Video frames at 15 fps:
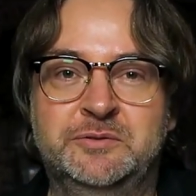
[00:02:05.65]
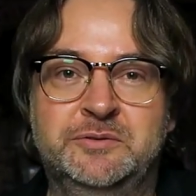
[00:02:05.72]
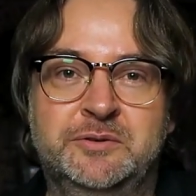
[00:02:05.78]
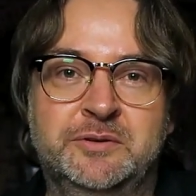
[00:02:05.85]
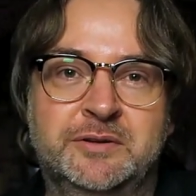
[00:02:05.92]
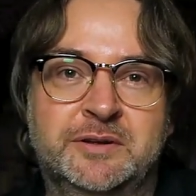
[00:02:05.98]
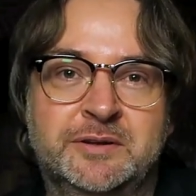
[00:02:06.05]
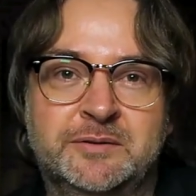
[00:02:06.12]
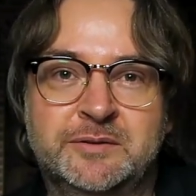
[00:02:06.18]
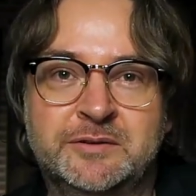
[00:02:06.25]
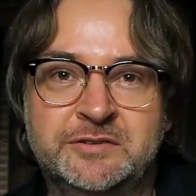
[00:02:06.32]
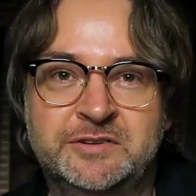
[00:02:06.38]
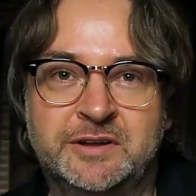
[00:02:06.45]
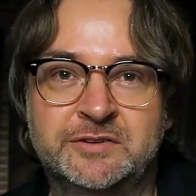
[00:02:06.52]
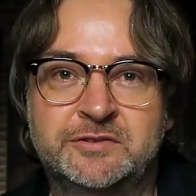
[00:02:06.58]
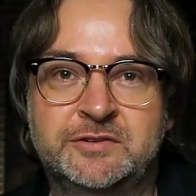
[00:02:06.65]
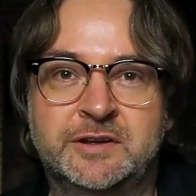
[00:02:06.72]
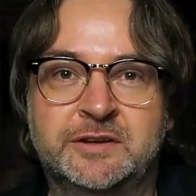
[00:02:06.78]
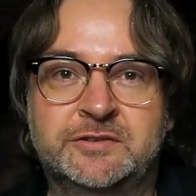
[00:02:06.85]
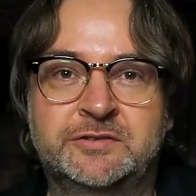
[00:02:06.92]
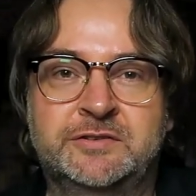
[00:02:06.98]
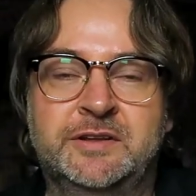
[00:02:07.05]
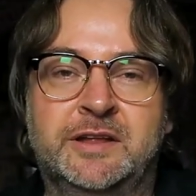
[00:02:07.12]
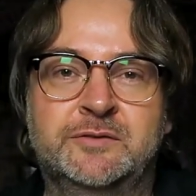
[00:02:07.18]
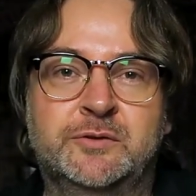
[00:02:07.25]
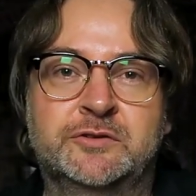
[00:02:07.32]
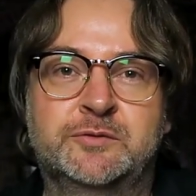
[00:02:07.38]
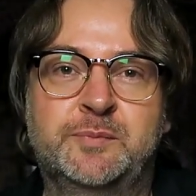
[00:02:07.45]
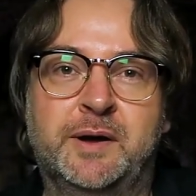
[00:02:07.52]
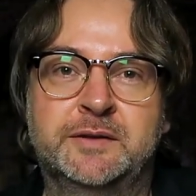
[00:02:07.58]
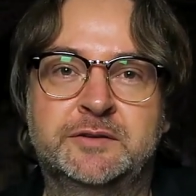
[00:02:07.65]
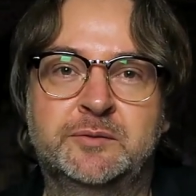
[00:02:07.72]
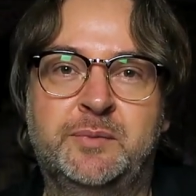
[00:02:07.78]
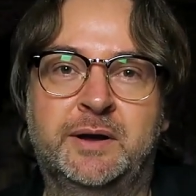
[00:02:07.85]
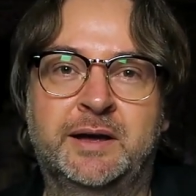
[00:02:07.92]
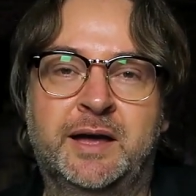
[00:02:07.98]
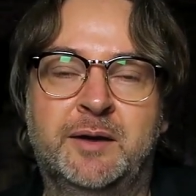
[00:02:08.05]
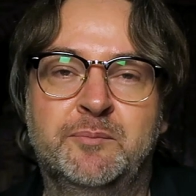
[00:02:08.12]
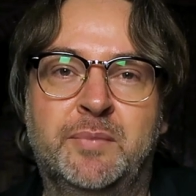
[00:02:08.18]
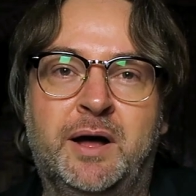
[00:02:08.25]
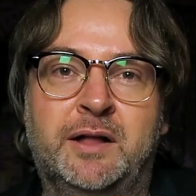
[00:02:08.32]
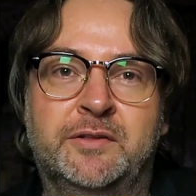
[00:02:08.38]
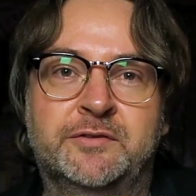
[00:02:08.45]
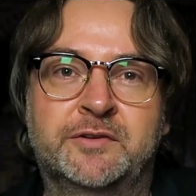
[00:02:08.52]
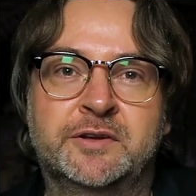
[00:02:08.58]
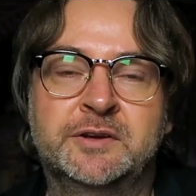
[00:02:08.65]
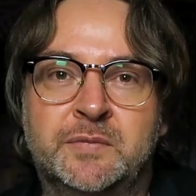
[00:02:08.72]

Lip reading: the Jan Six that was painted by Rembrandt.